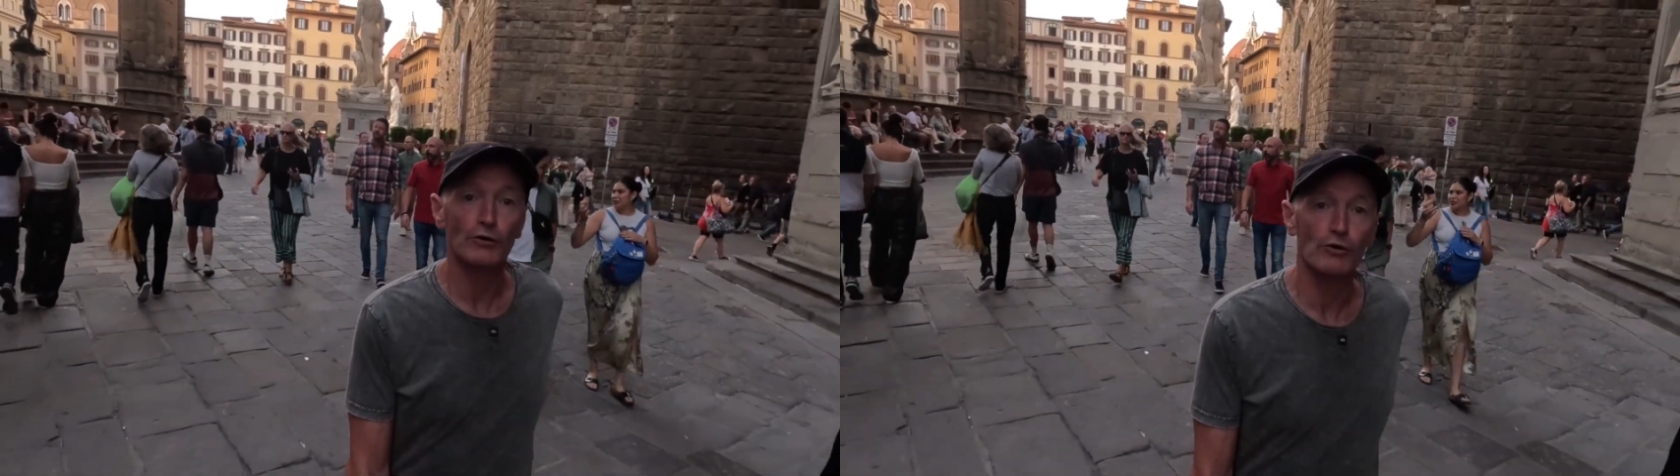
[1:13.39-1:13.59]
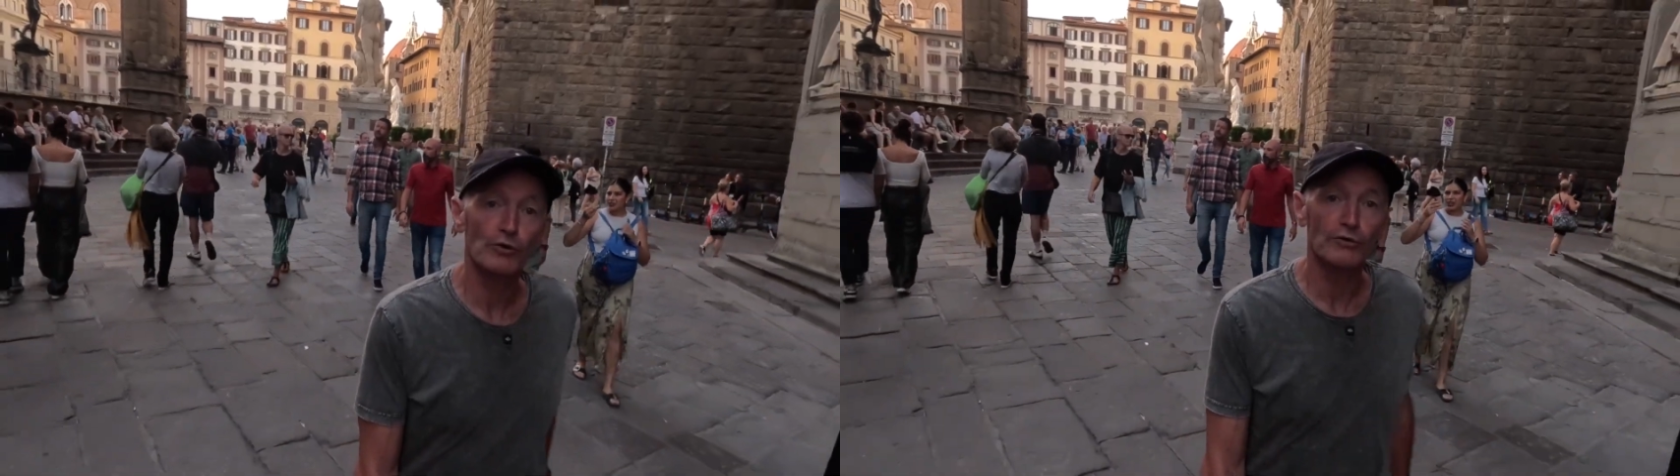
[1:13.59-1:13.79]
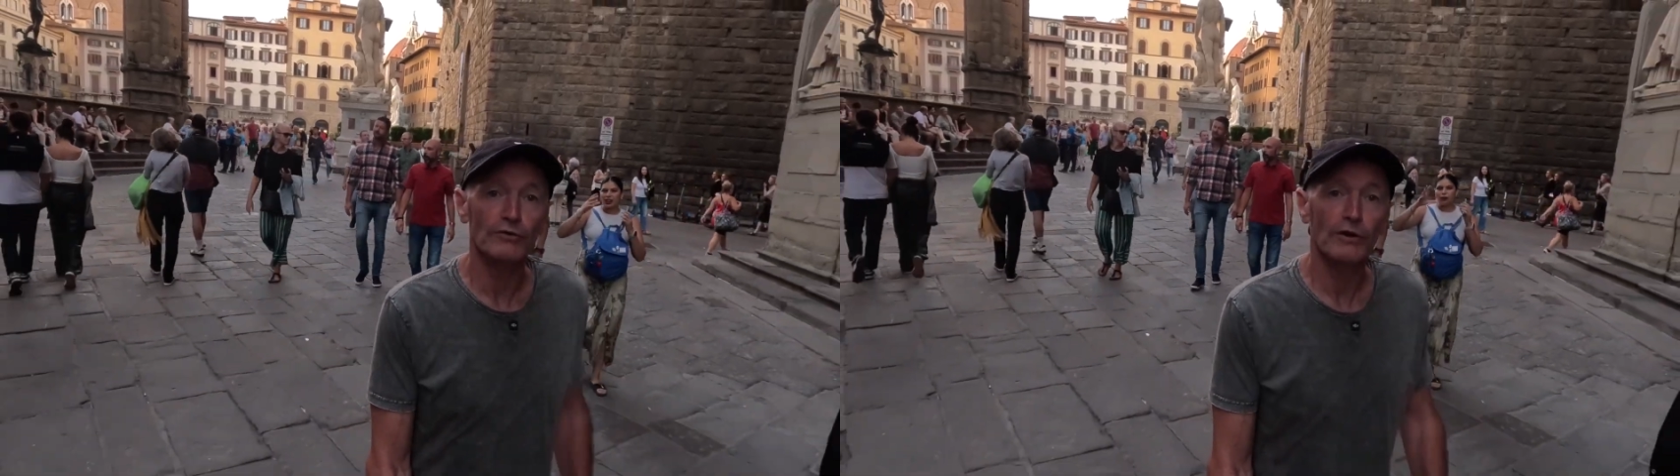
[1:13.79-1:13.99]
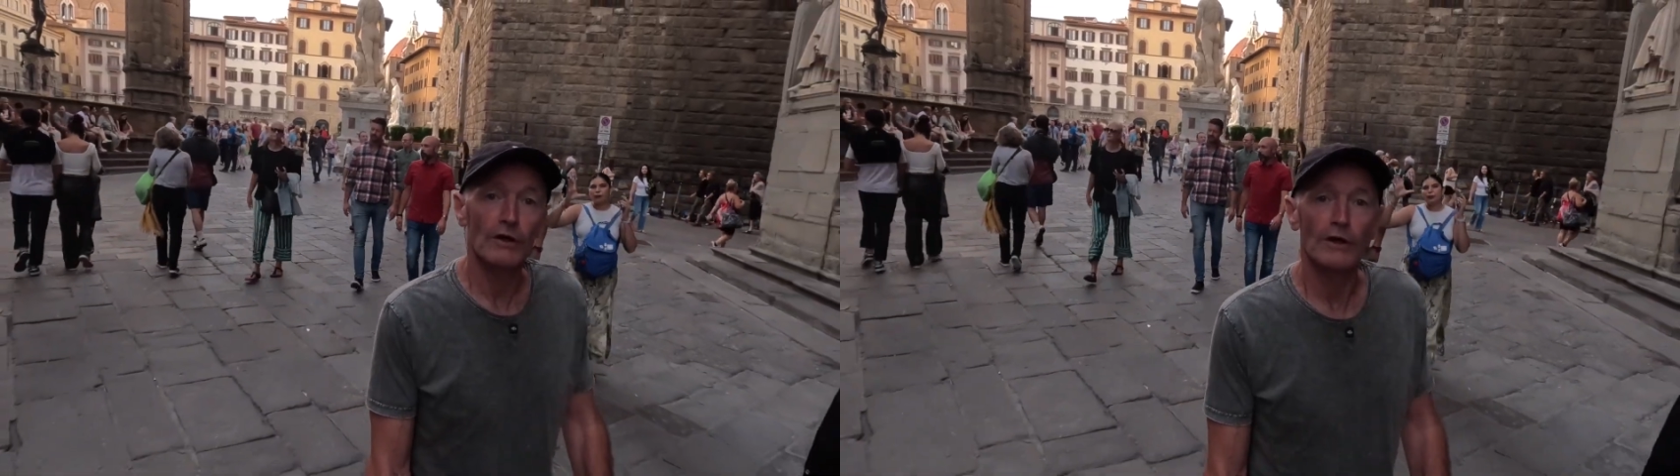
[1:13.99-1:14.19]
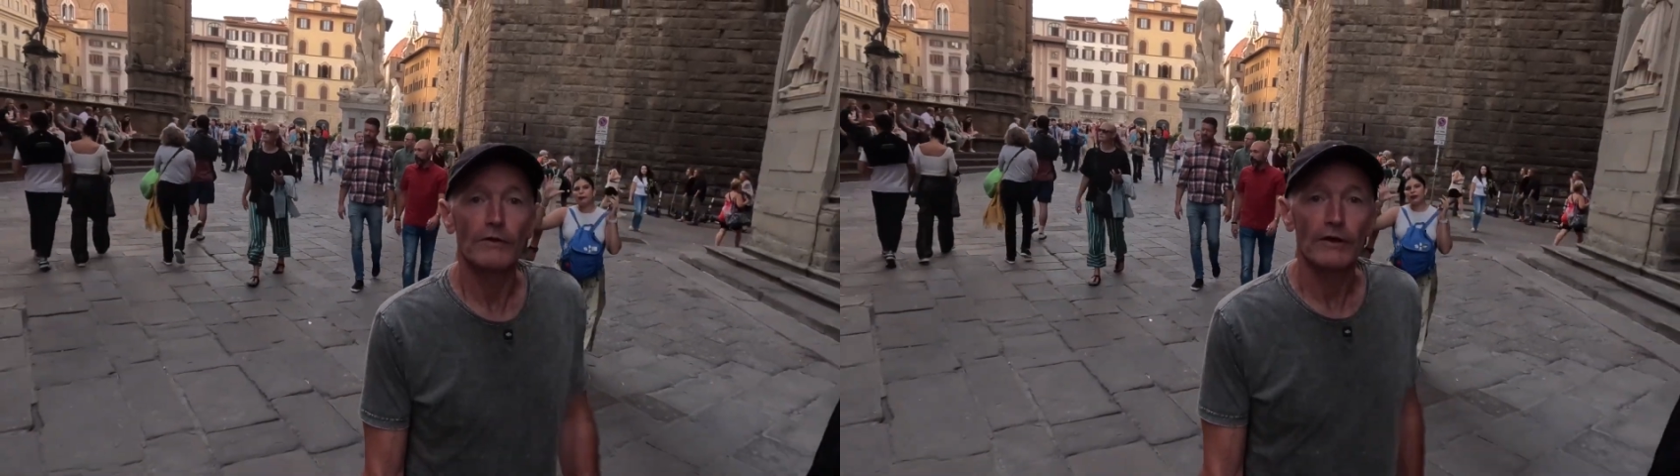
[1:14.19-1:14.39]
cruise
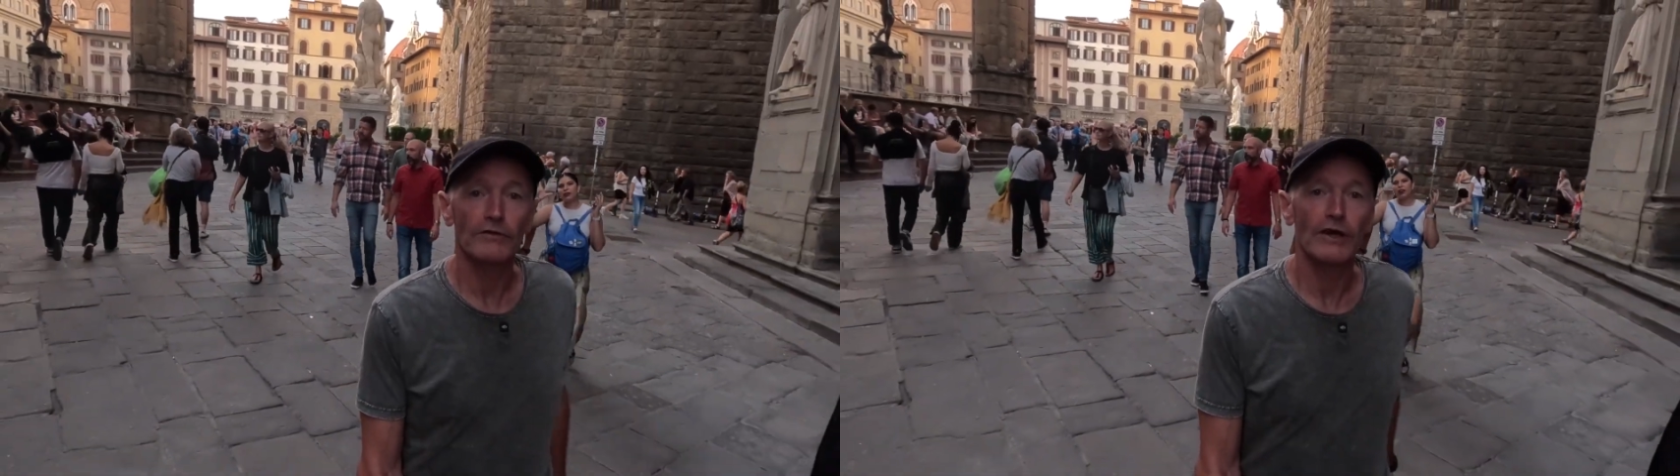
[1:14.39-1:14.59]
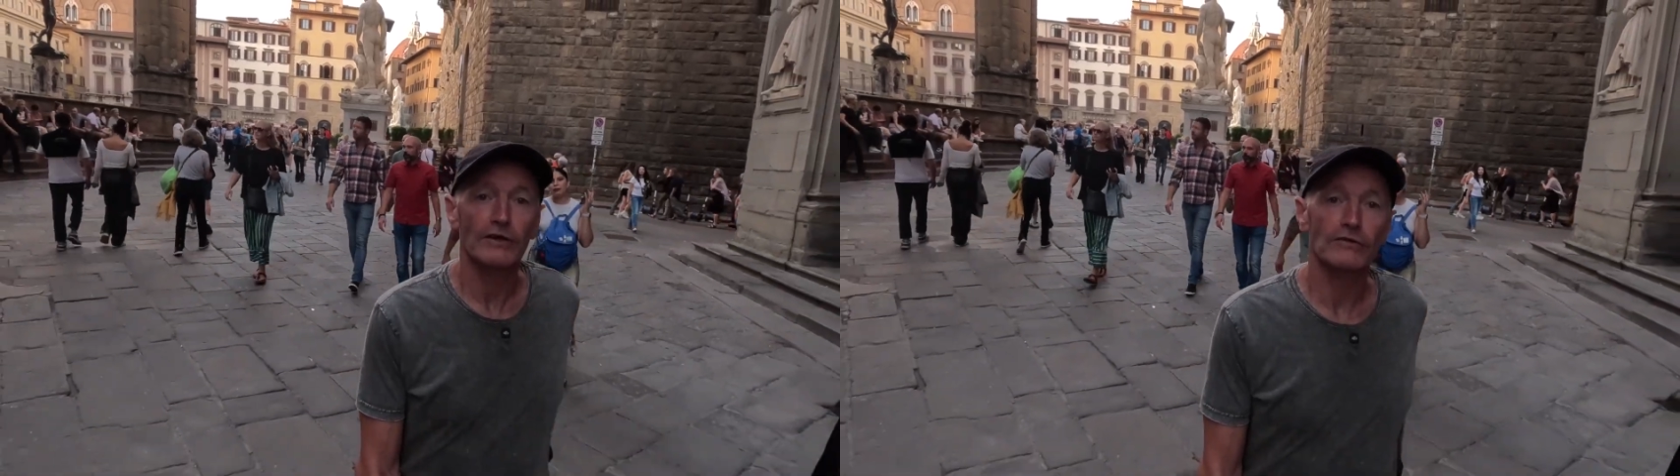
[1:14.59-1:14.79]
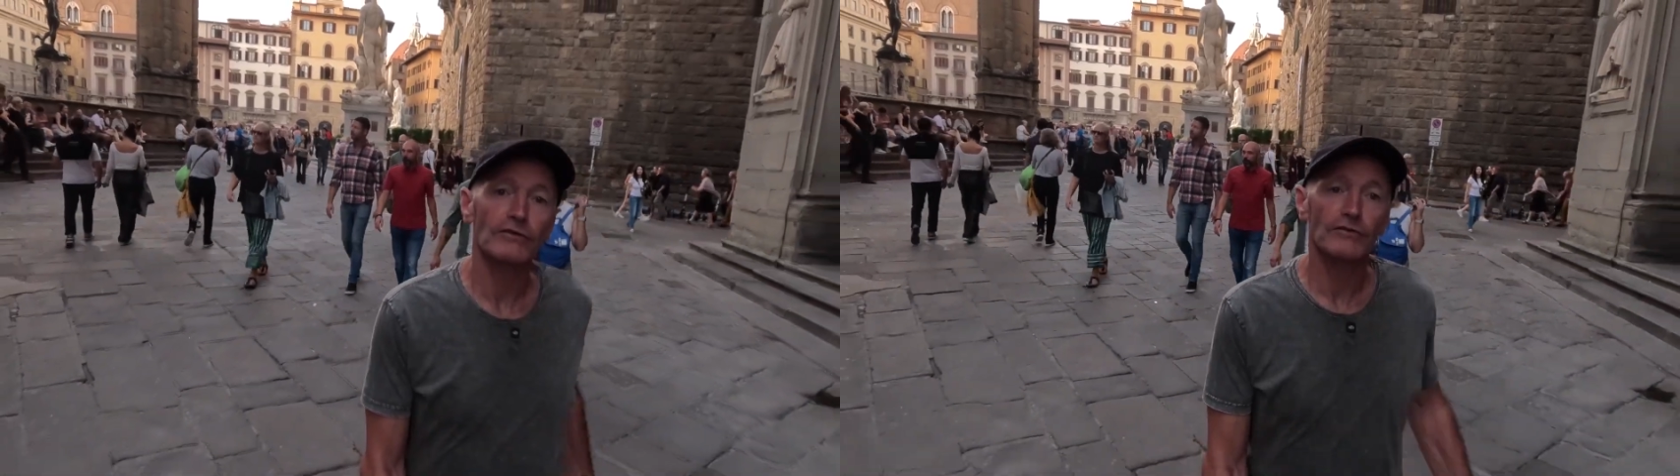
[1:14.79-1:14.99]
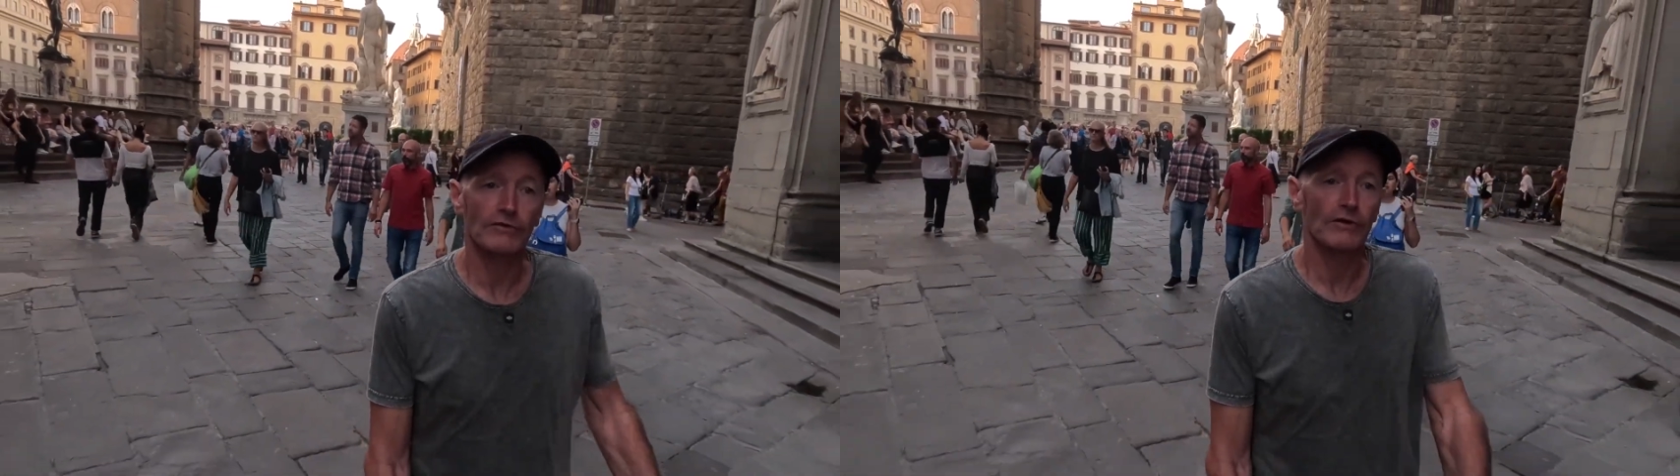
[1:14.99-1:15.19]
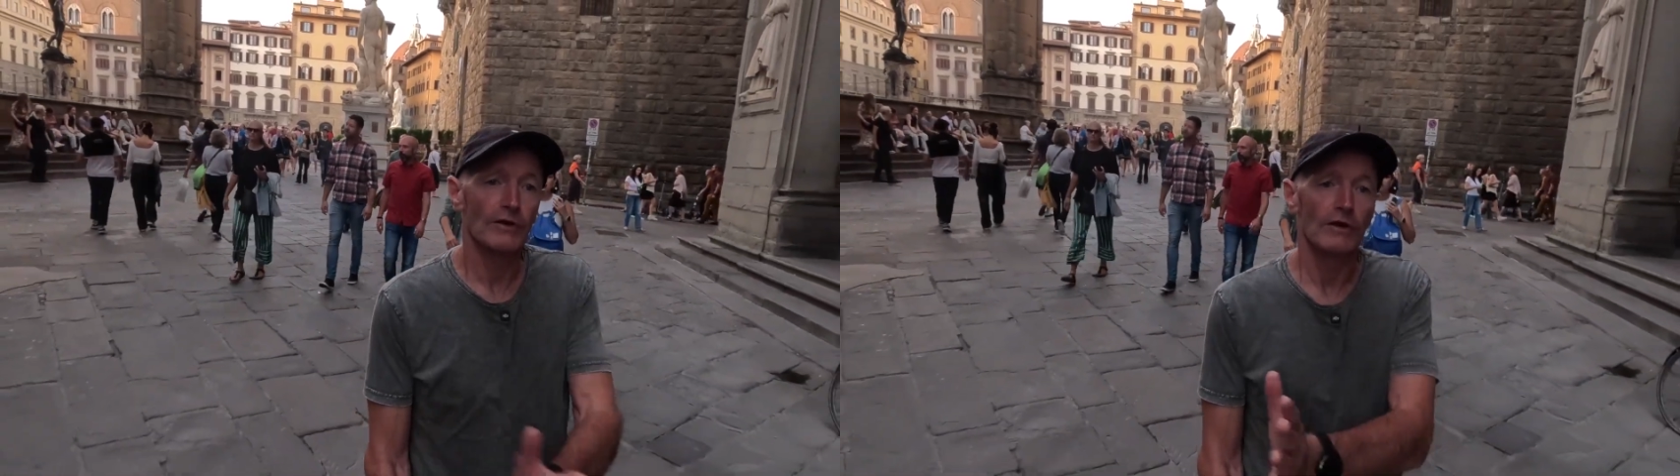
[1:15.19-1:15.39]
that takes us